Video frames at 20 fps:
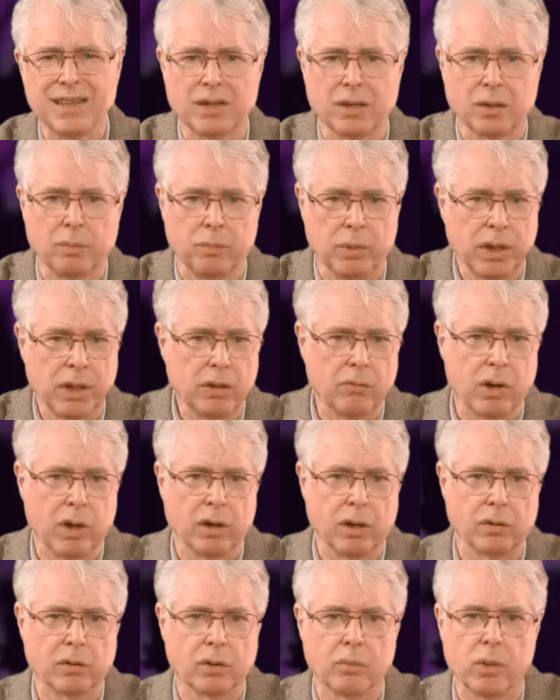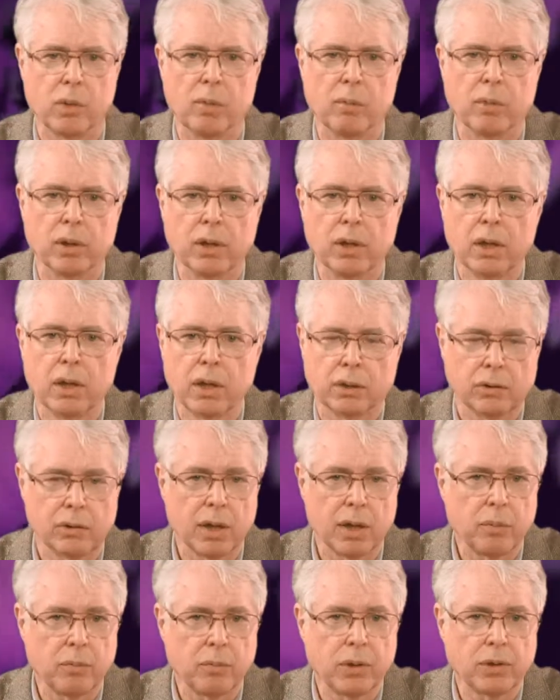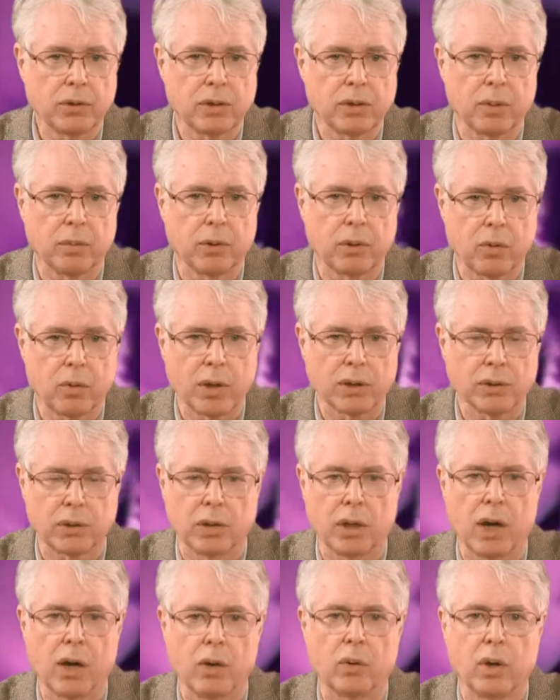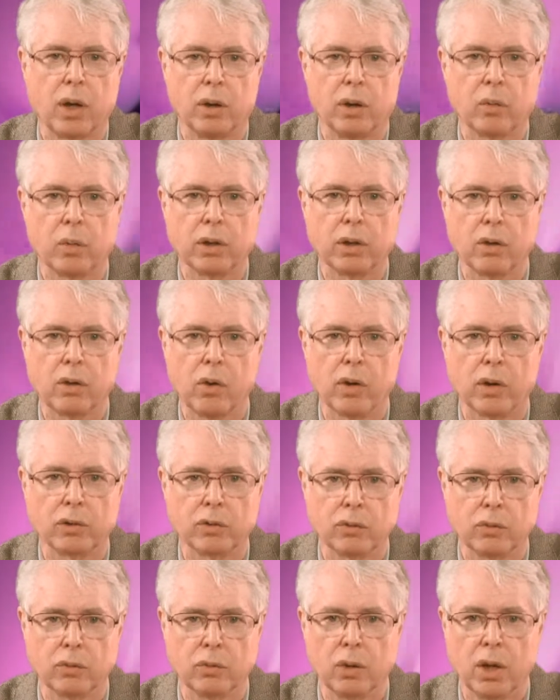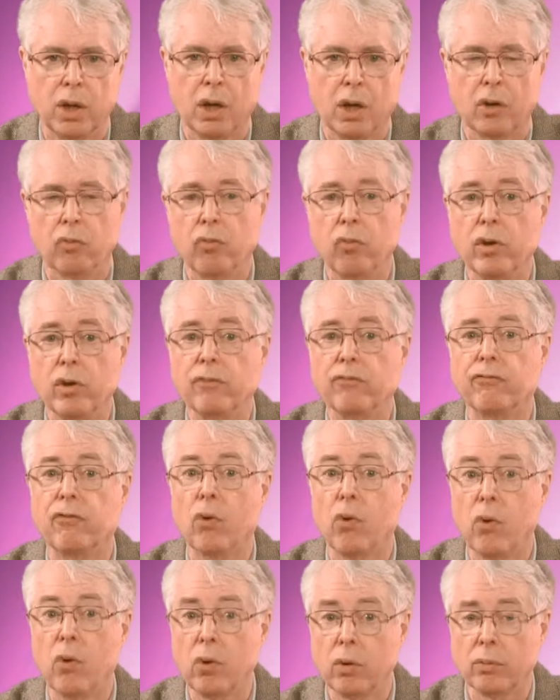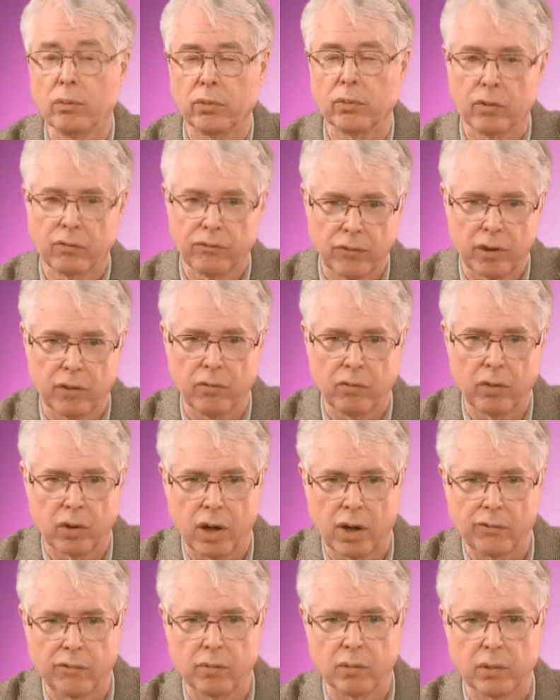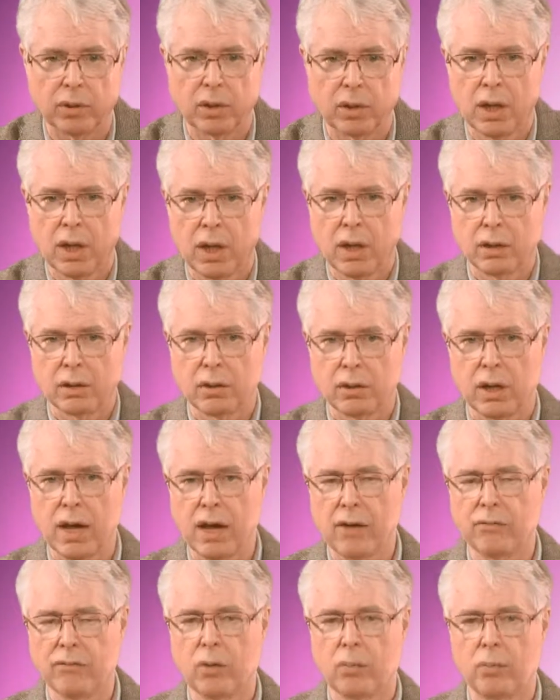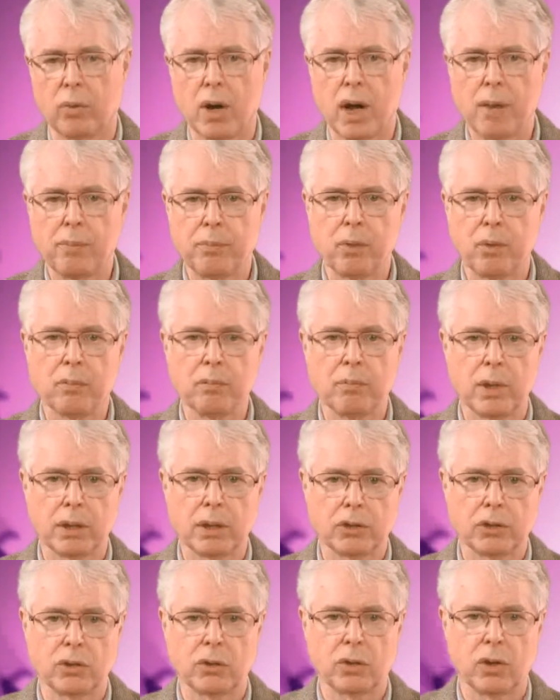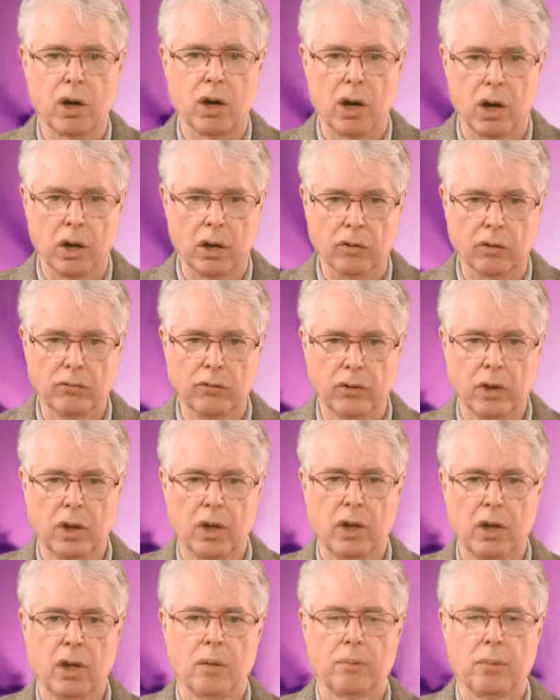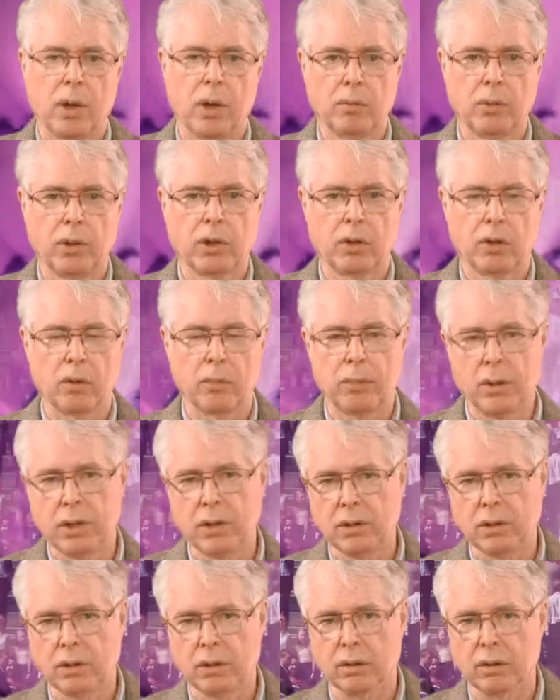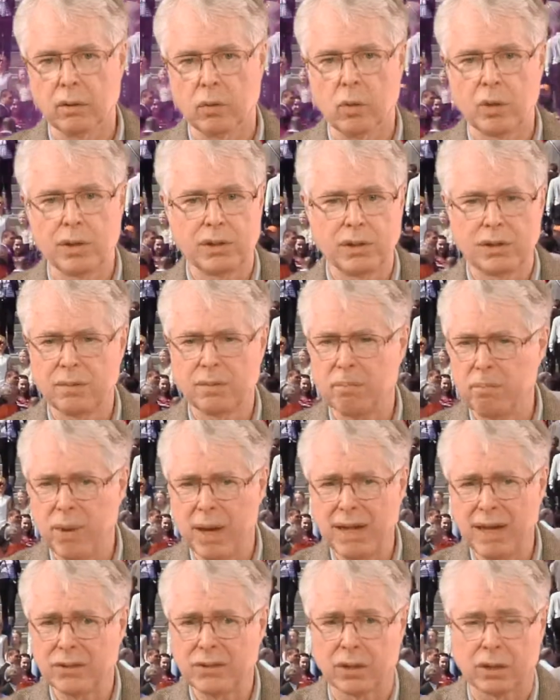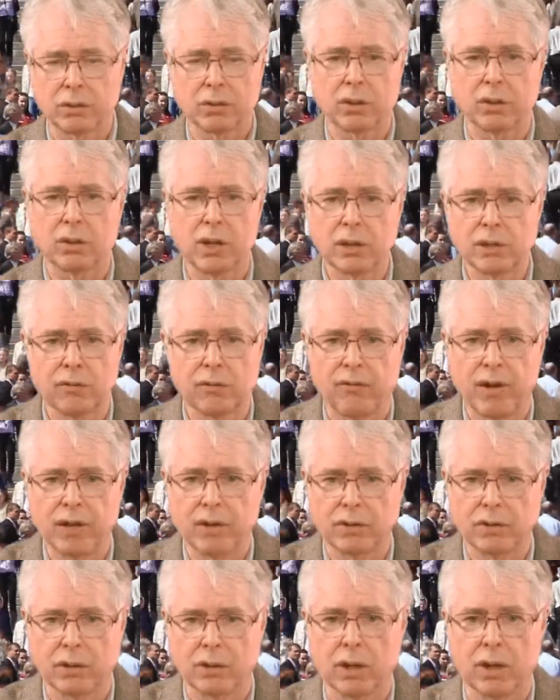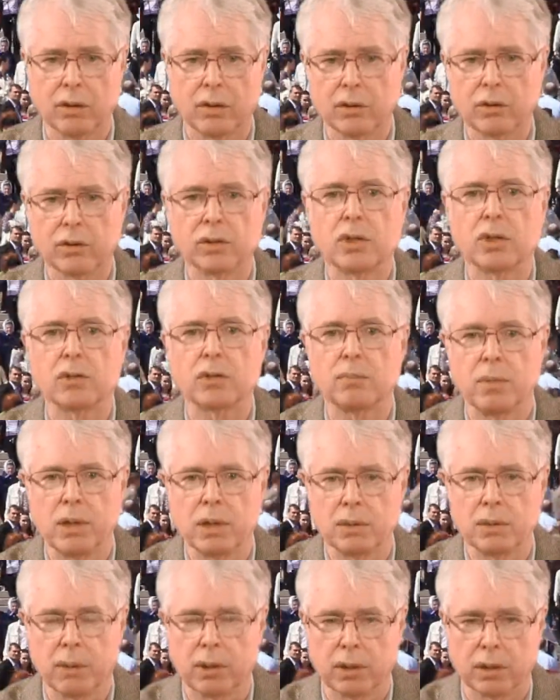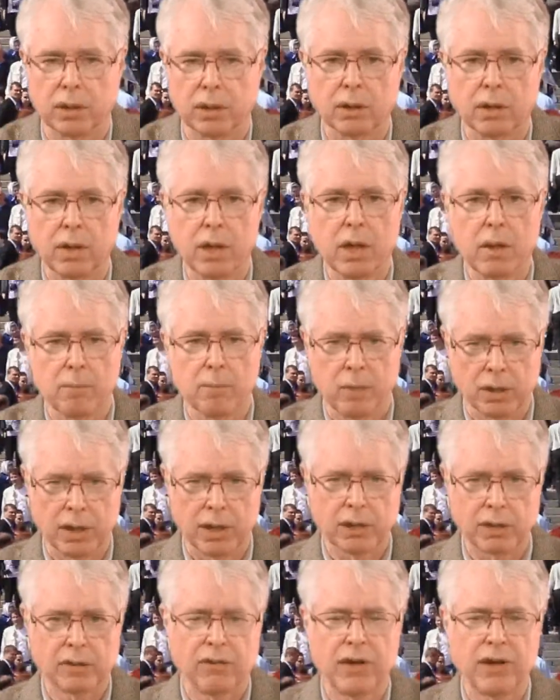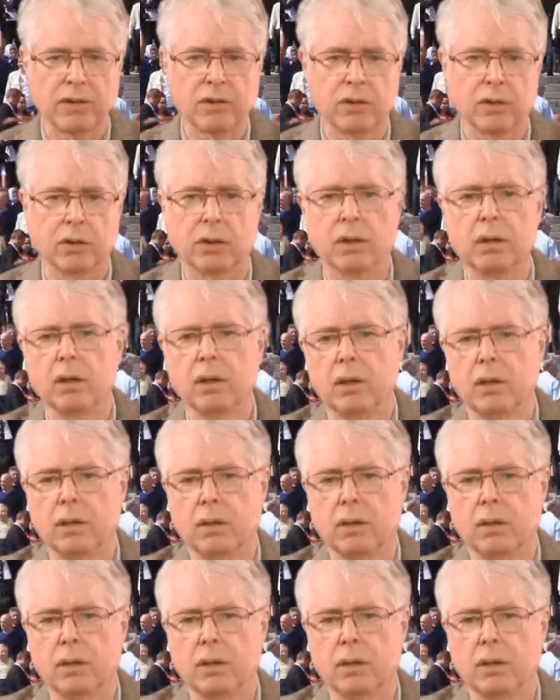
as they can be right at the moment. So that brings up the question how are we going to reform the federal government to have the proper mixture of public opinion, which is basically, let's face it, now this is just me speaking, but let's face it,